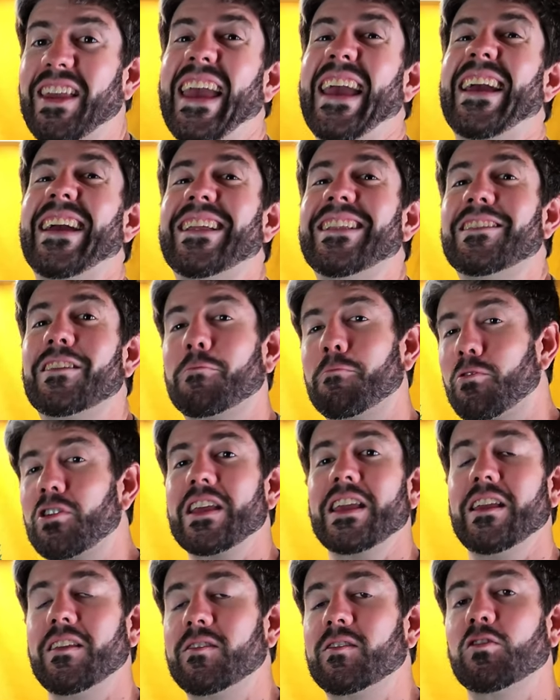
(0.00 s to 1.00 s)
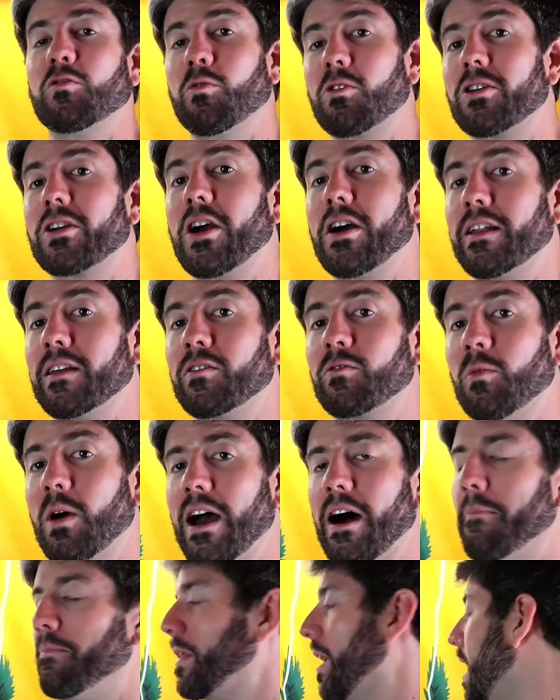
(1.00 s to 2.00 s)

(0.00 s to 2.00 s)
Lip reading: and they're pretty easy to work on as well.